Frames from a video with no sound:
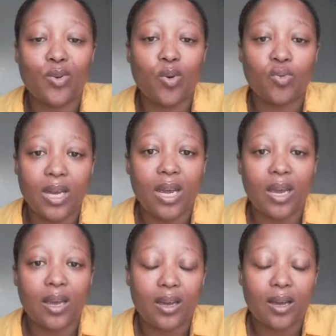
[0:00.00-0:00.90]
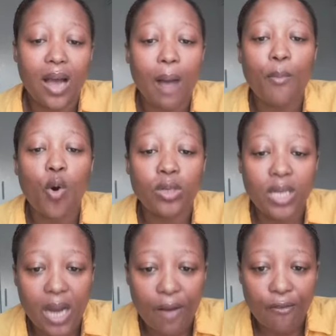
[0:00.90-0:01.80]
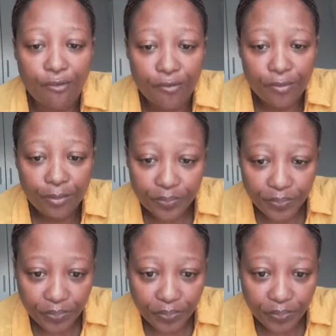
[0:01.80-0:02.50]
I don't care. I'm old enough.